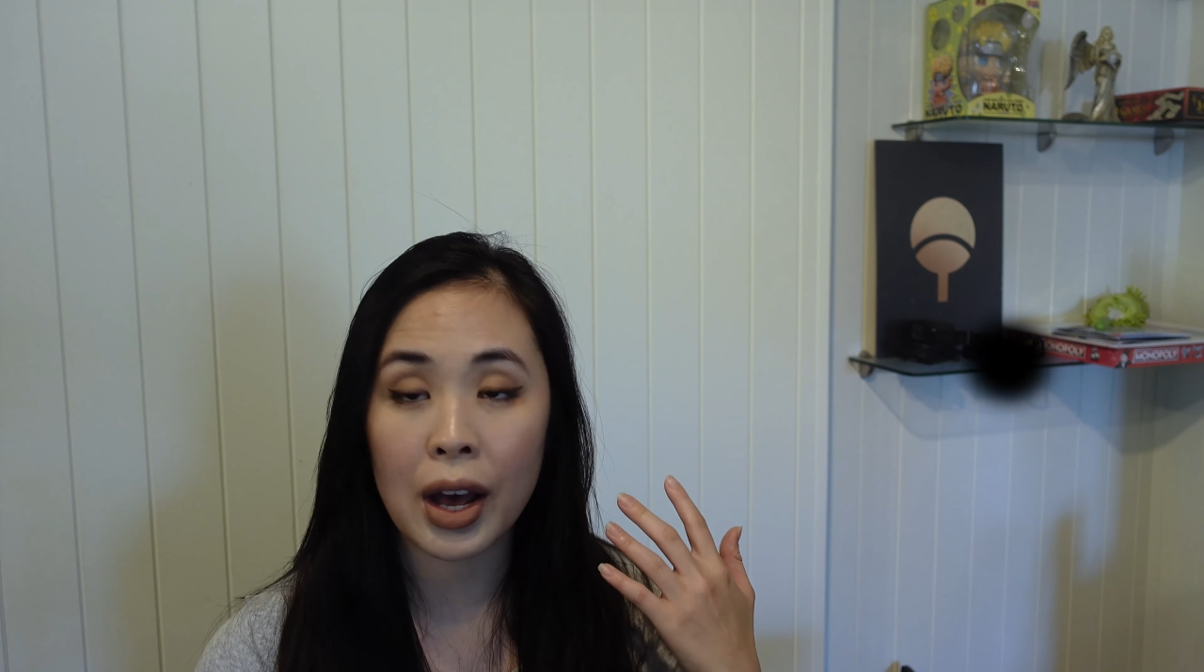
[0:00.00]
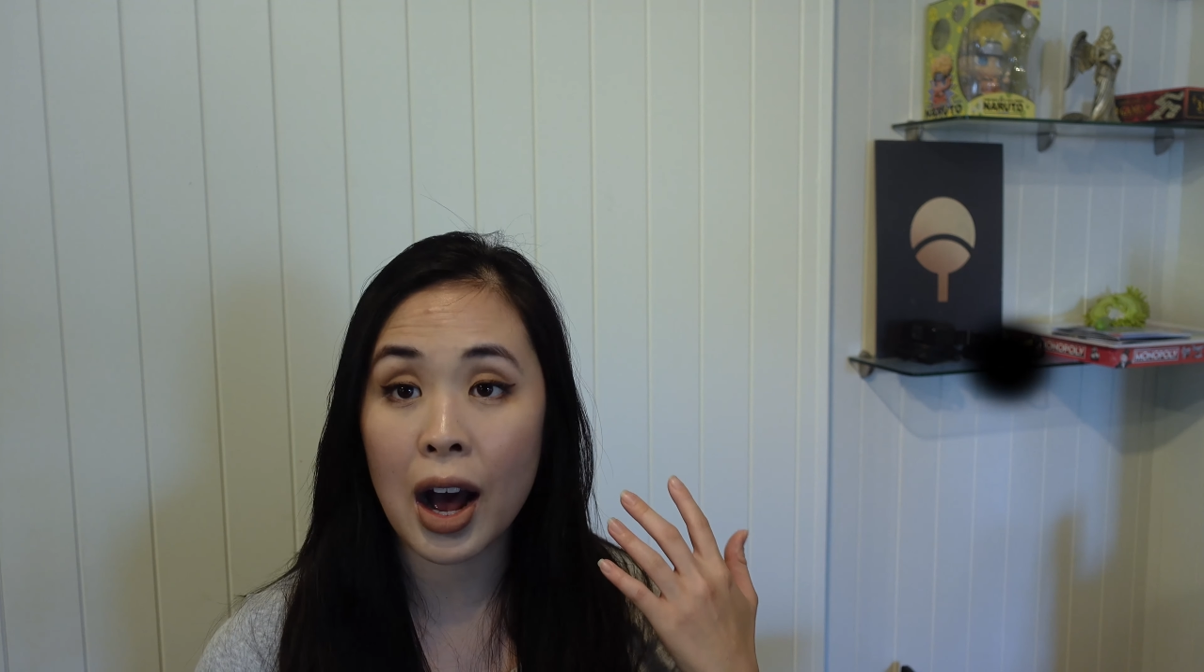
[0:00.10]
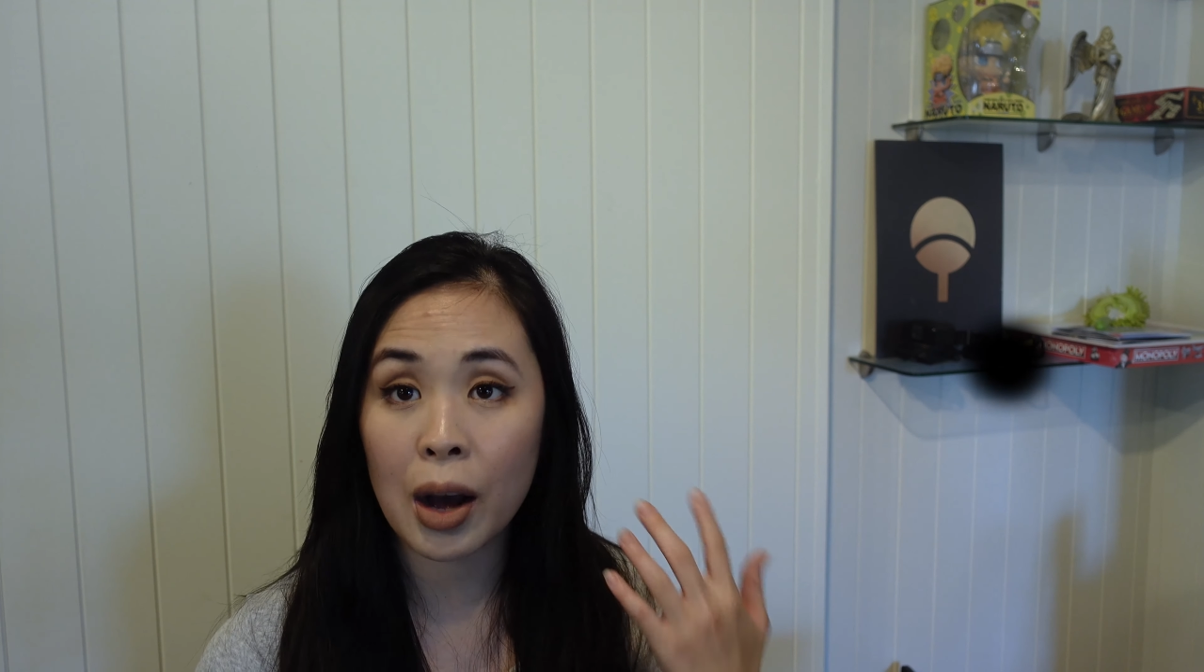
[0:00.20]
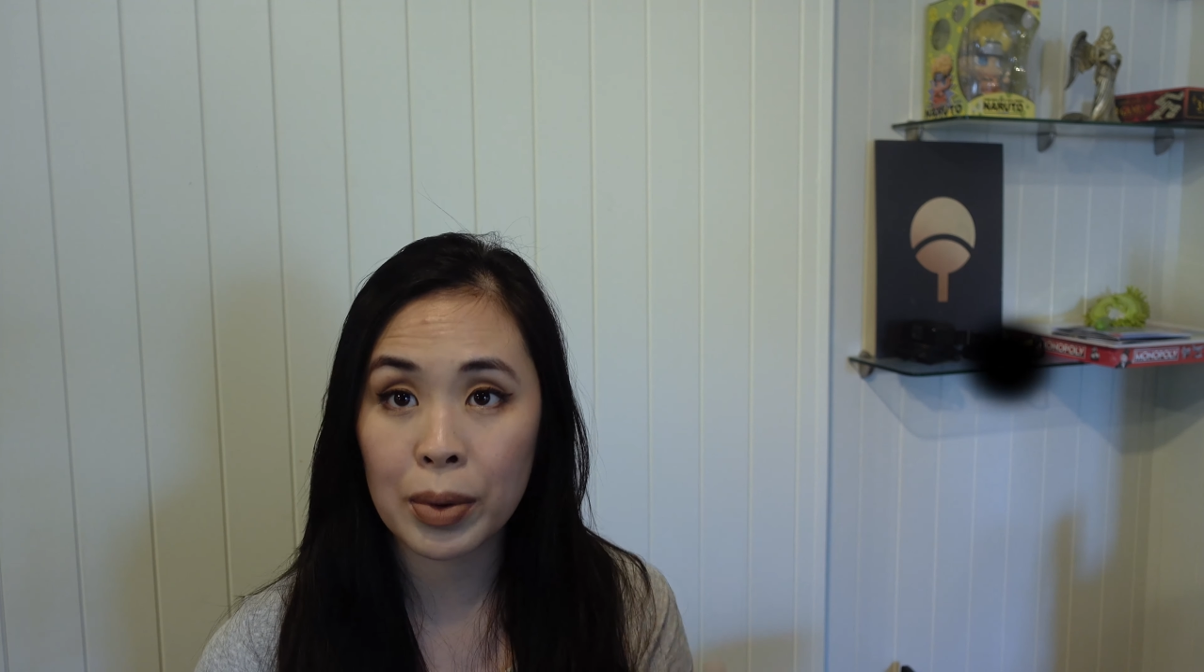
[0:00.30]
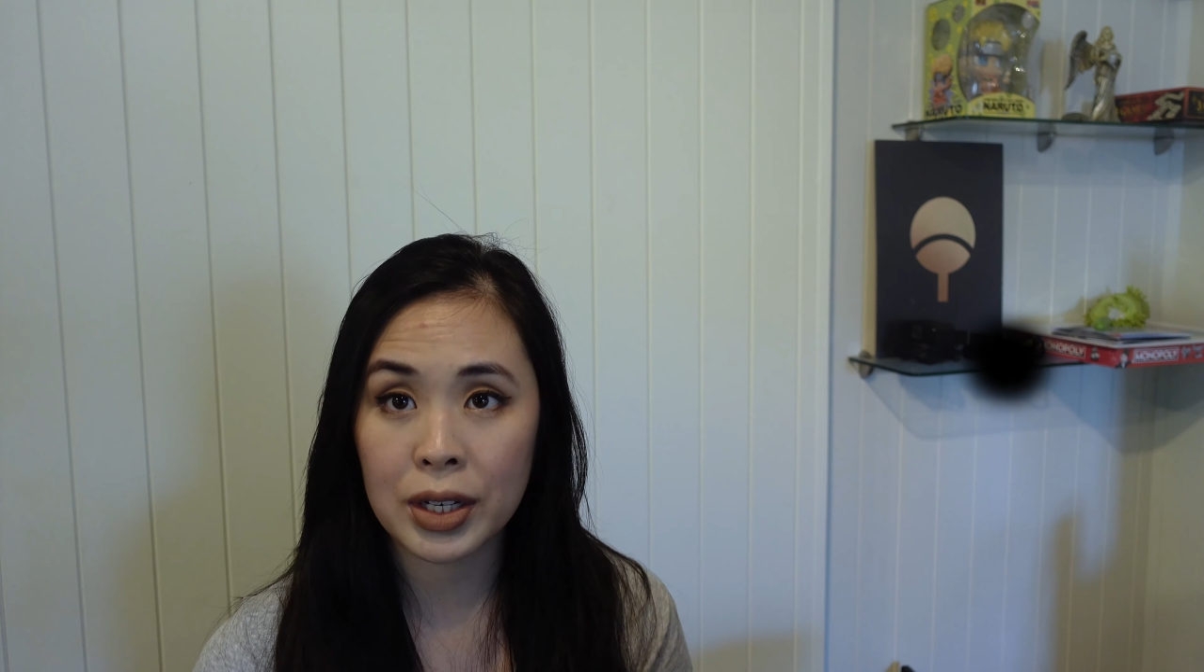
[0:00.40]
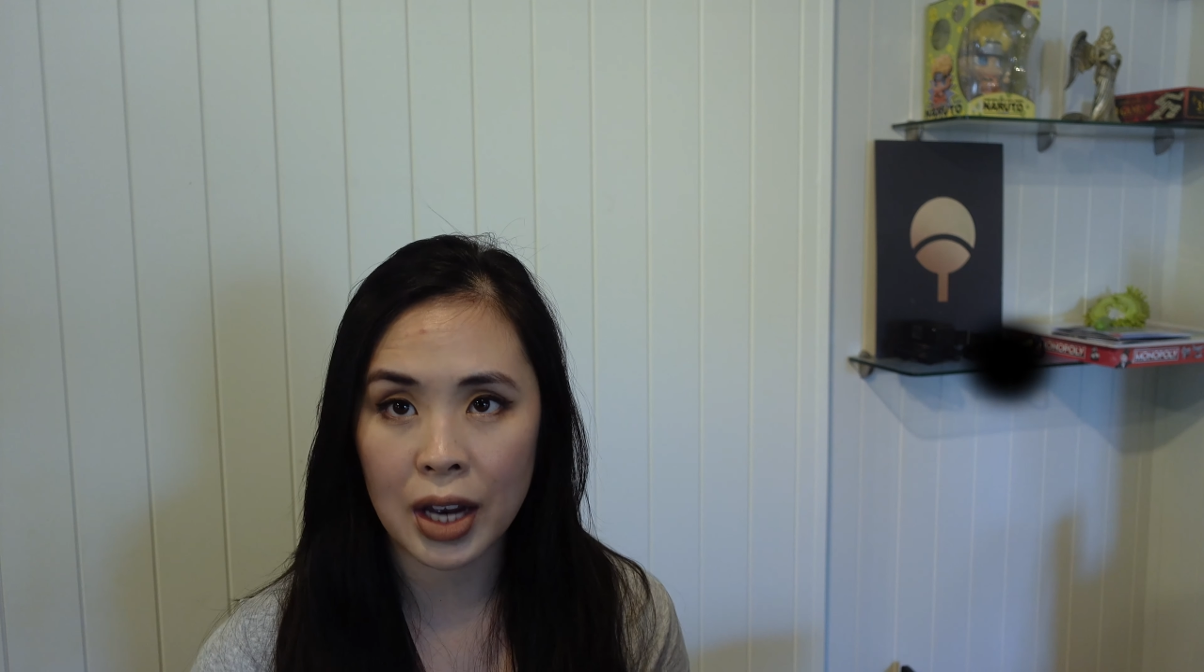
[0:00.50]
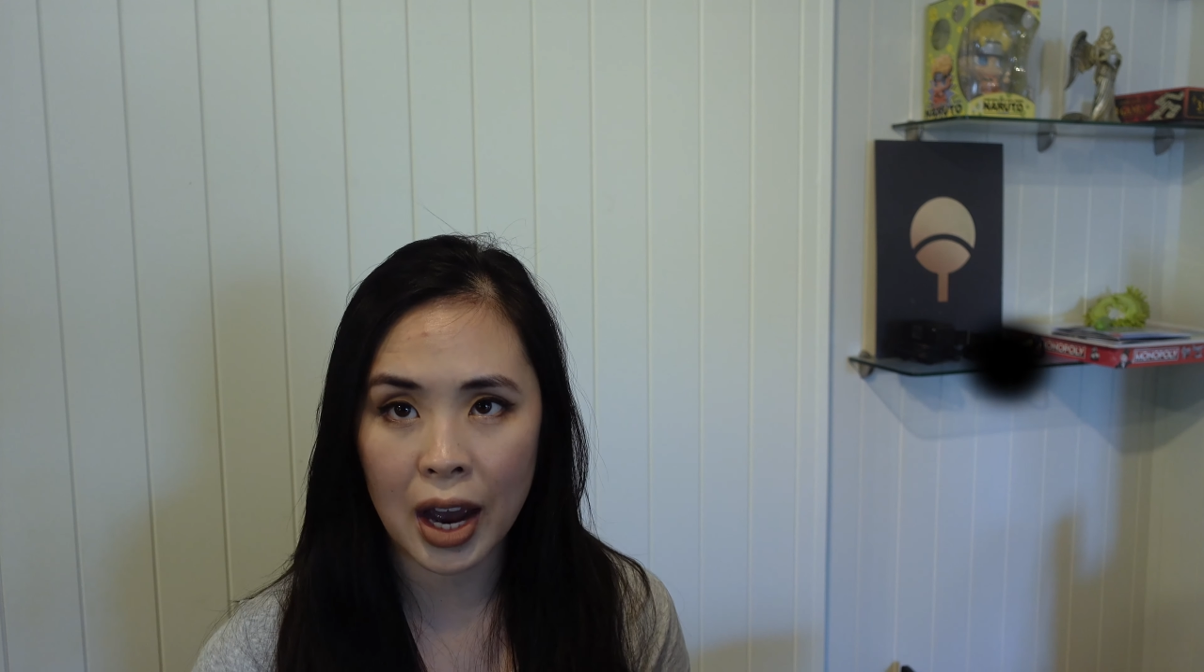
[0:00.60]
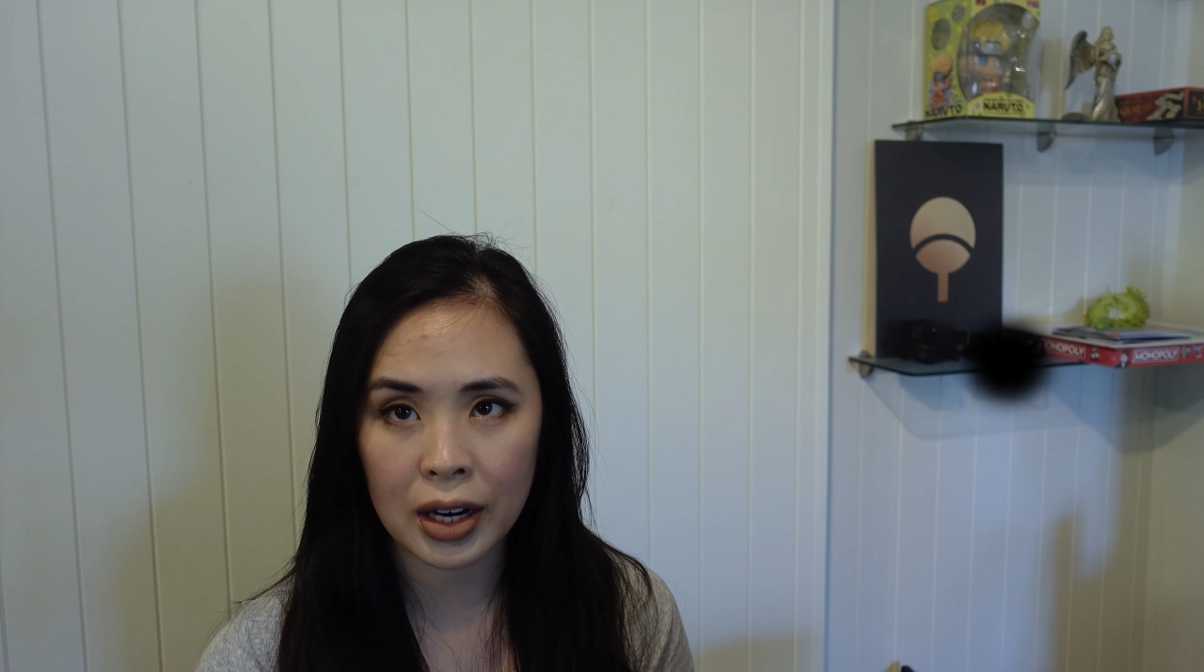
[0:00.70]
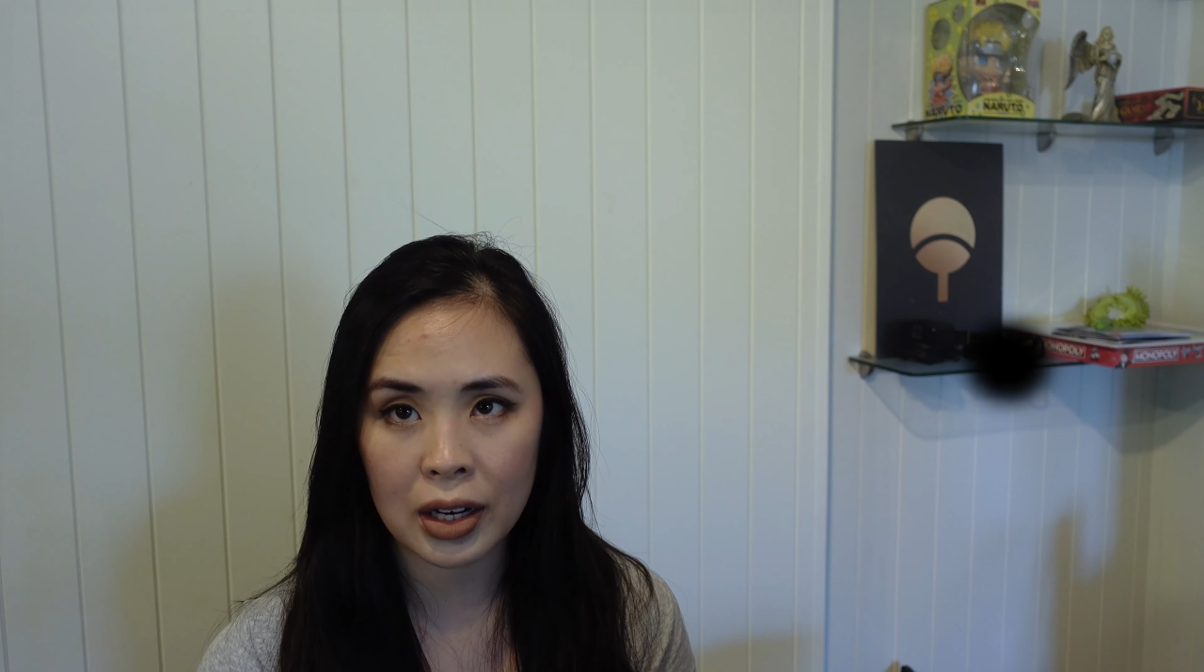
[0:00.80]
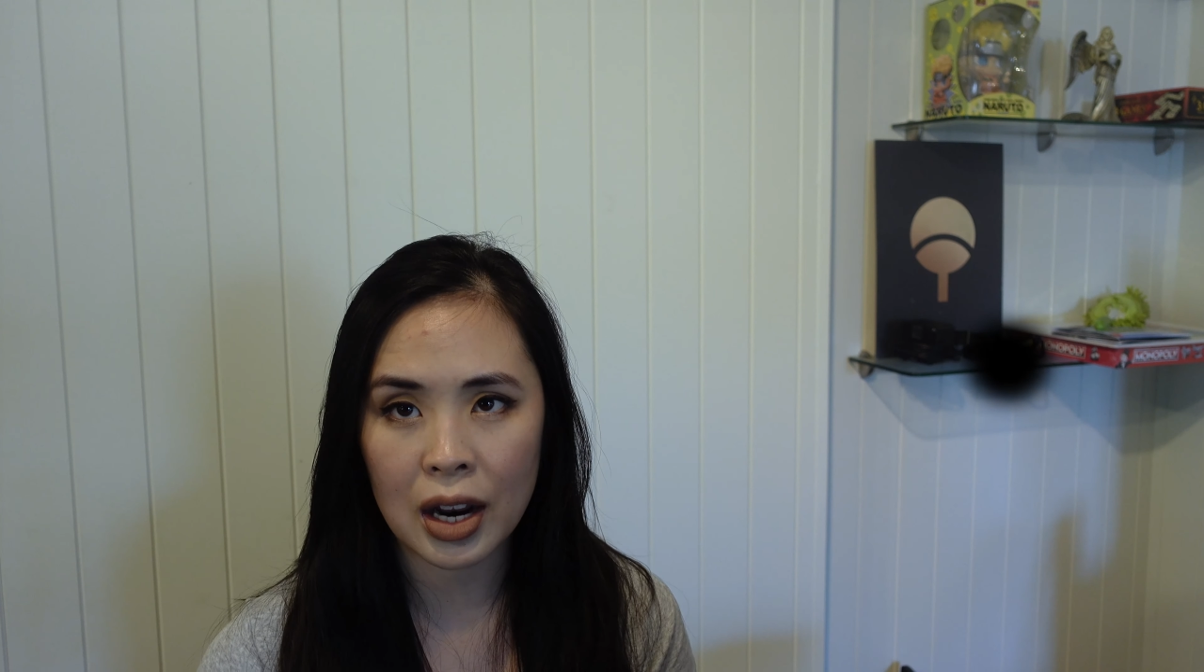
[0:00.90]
Armored Titan